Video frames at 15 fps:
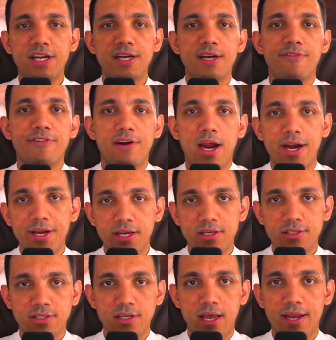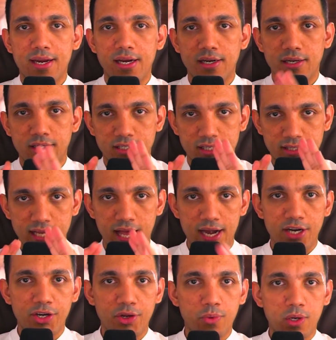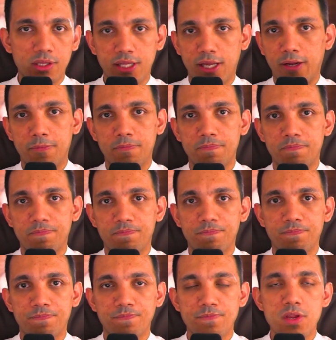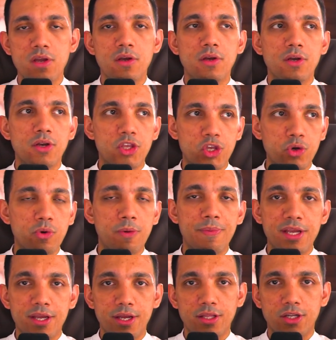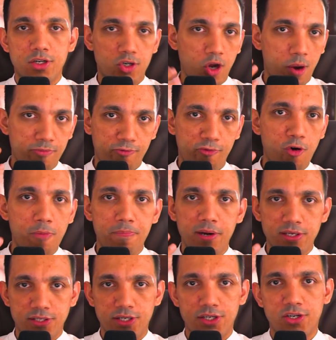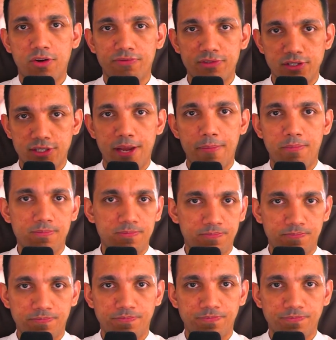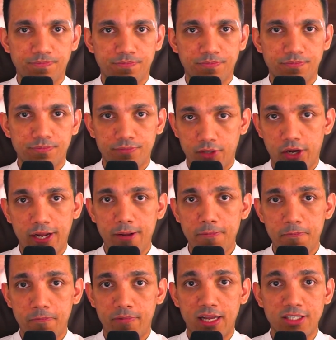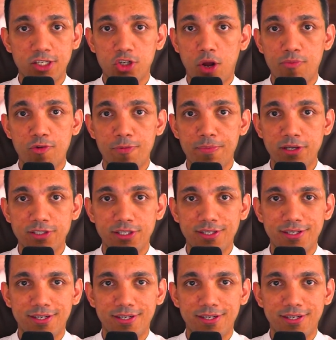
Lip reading: different ideas, I can just guarantee you one thing: you will be in the top 4% of this game. Okay, when I say top 4%,